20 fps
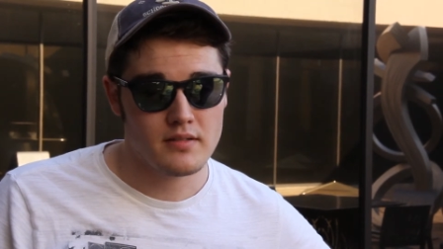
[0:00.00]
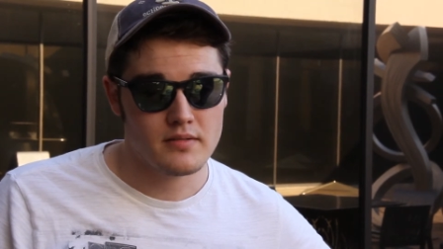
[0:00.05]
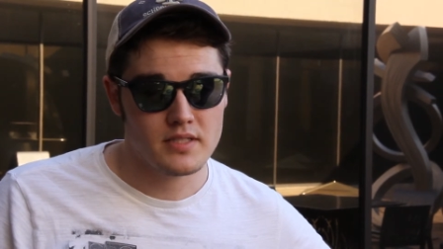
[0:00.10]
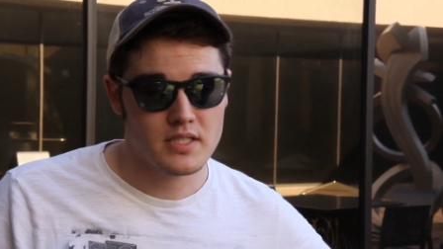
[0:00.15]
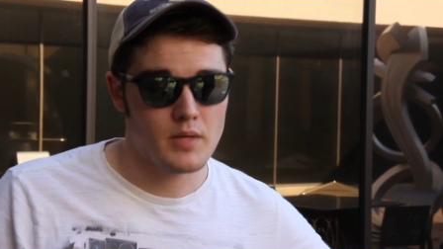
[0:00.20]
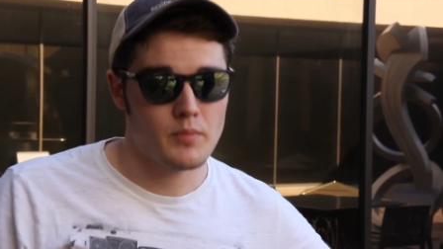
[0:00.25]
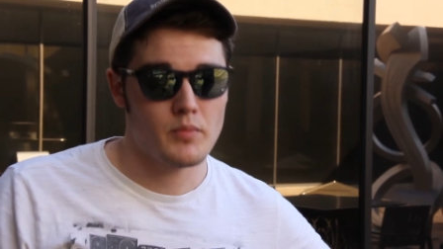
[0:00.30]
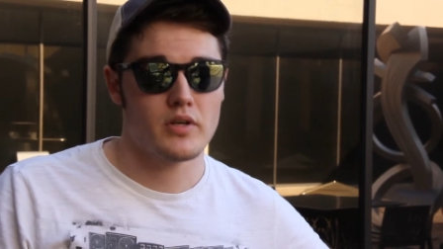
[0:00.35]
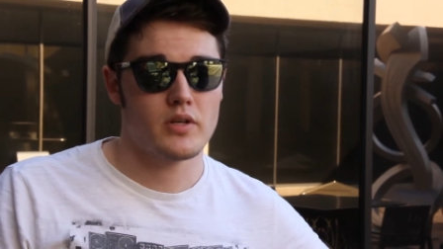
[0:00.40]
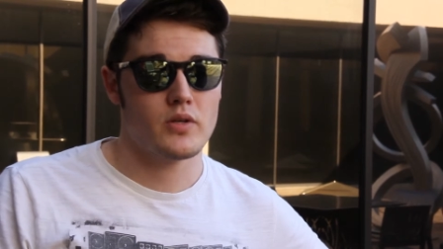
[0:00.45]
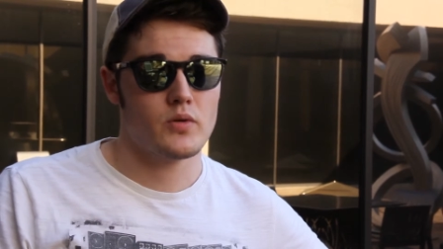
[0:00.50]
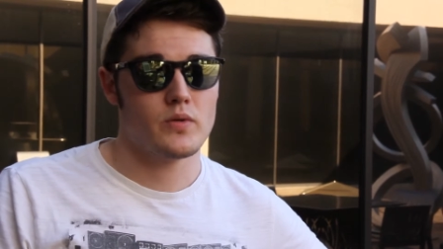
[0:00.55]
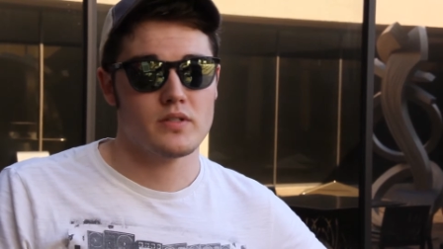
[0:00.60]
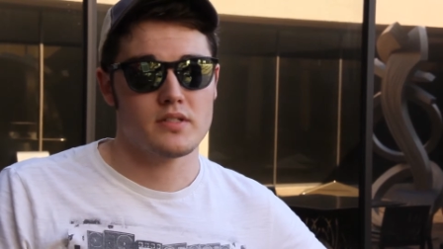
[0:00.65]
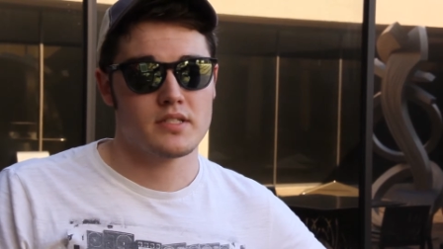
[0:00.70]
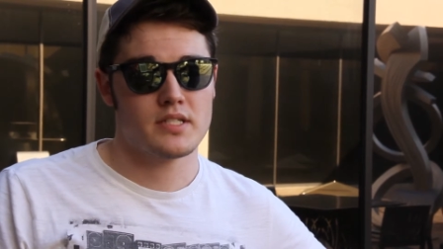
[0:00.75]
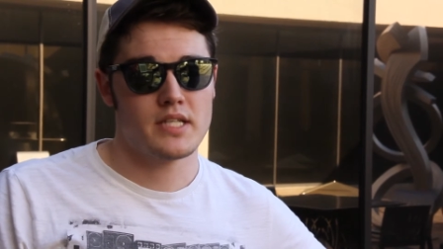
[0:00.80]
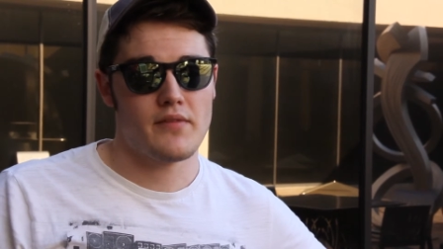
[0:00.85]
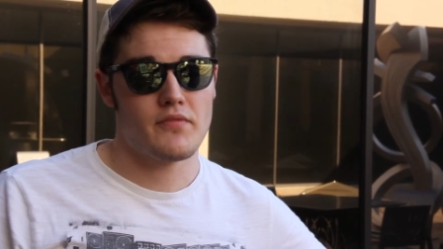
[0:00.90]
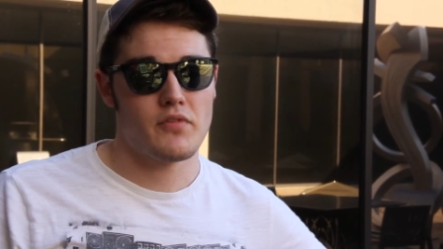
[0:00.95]
someone who
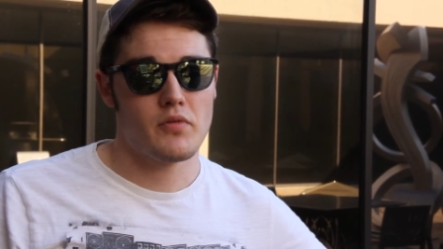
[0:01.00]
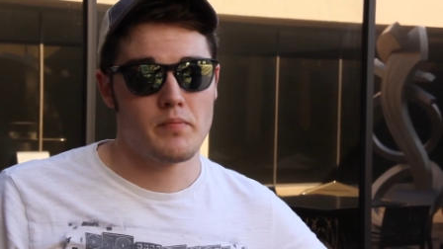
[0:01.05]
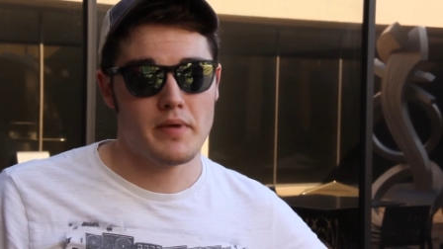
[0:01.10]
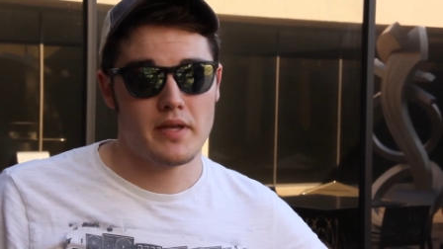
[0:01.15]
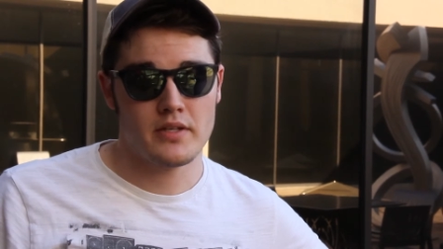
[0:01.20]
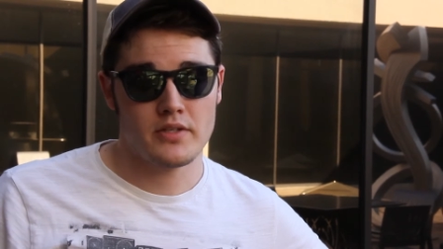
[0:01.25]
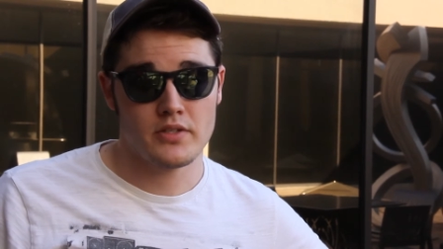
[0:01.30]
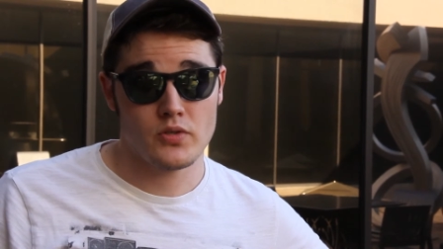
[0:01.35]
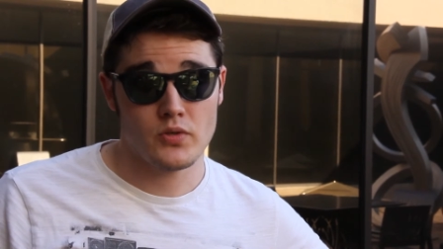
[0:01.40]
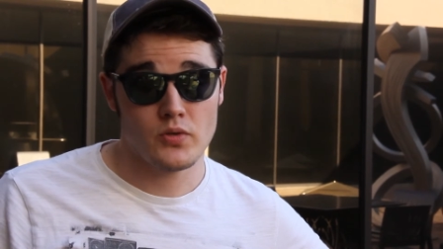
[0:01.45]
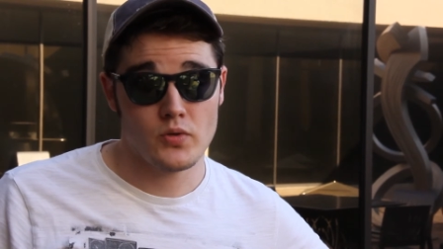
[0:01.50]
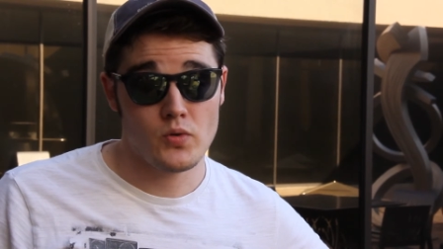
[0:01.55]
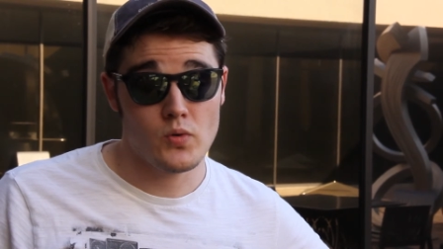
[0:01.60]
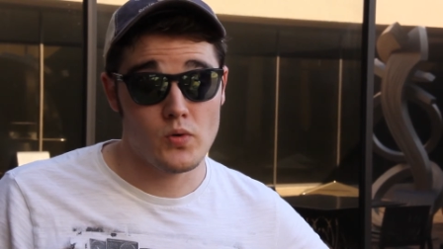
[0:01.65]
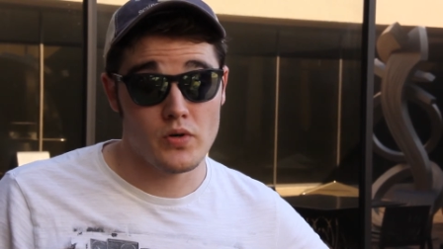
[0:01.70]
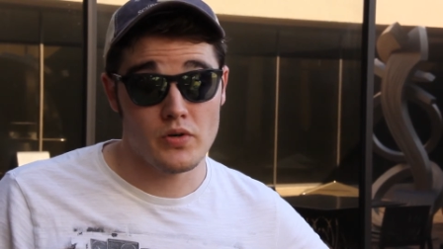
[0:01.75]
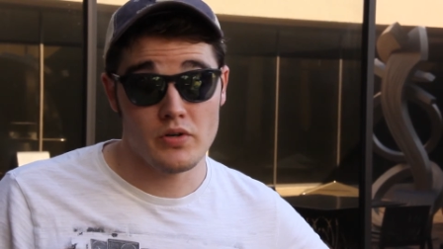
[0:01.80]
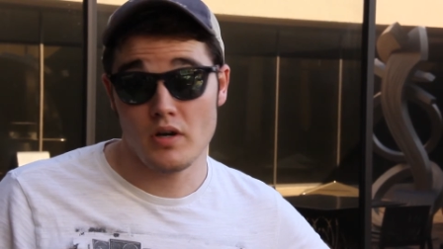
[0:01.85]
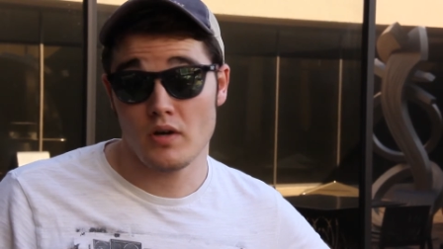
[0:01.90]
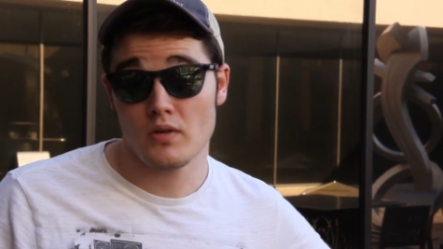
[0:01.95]
has never been to
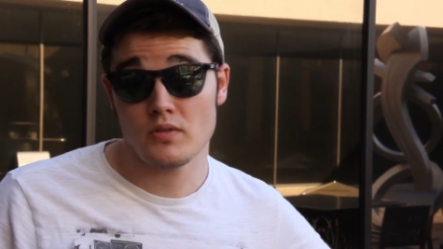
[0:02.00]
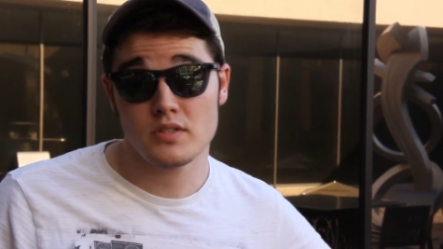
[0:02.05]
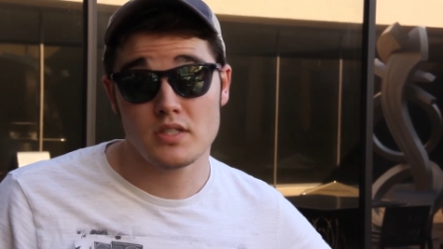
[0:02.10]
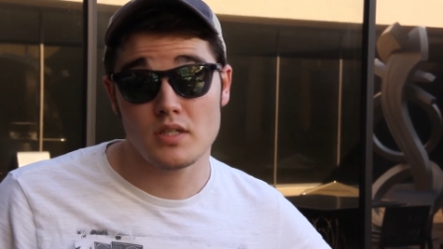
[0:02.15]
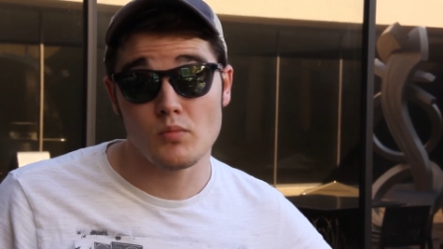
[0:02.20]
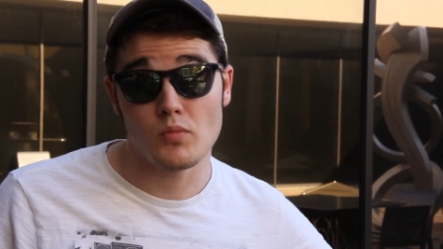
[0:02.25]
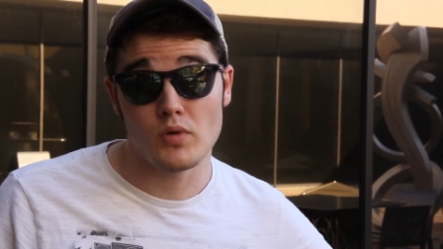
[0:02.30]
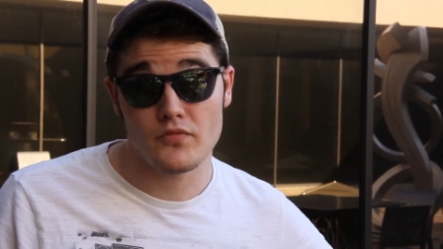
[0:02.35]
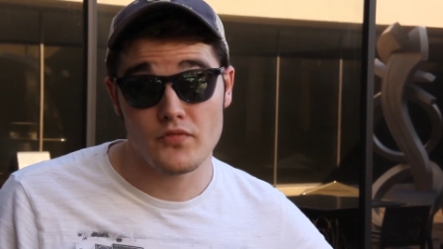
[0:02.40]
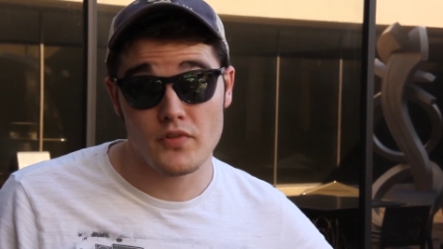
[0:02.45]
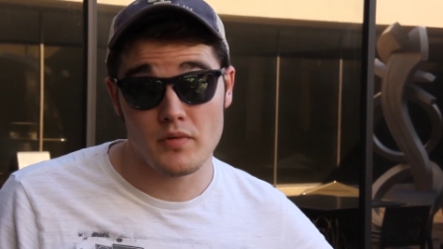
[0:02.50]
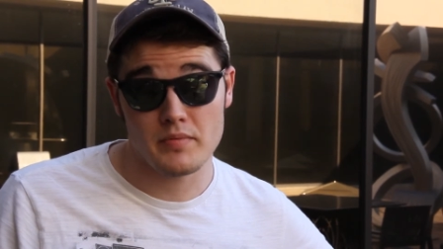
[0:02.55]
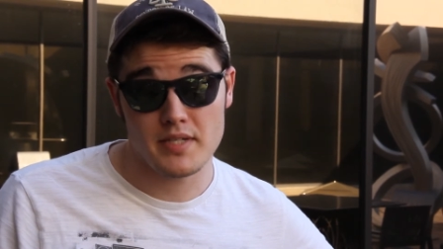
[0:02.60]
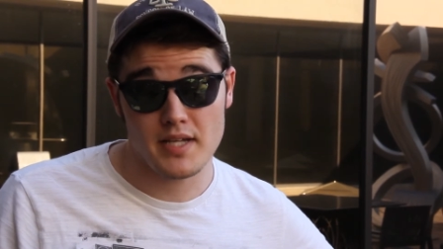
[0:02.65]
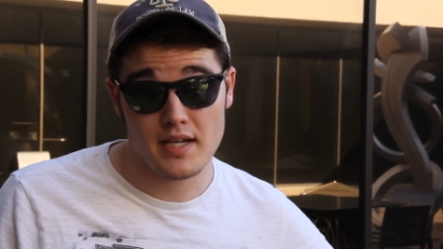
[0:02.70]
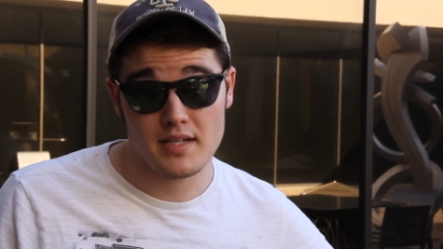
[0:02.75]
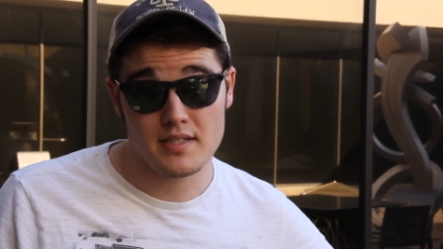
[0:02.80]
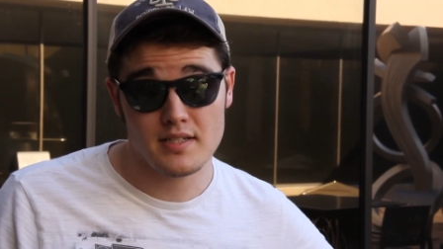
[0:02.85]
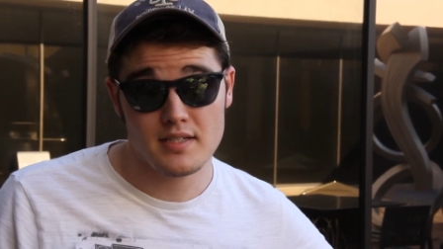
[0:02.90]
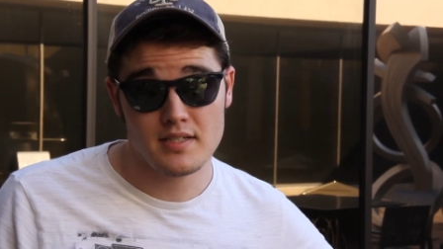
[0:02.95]
or known someone from
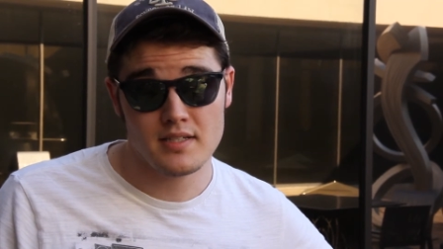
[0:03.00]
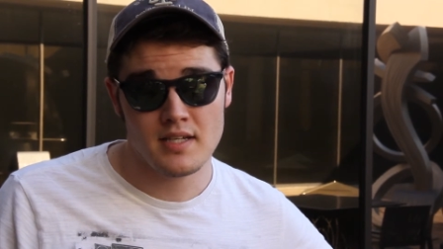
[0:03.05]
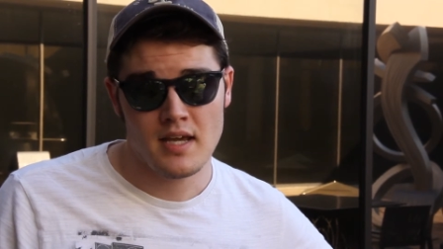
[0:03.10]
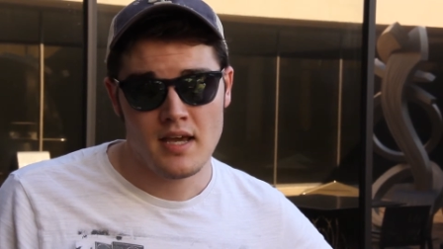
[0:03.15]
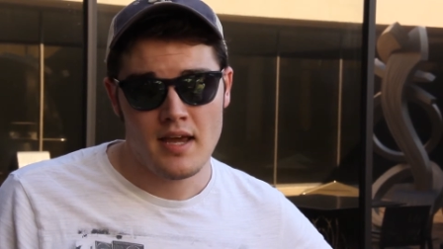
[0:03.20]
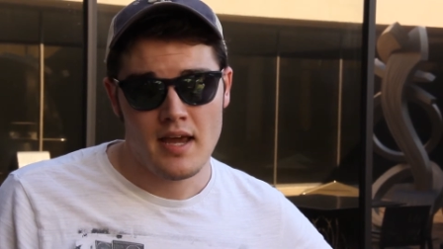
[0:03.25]
Texas,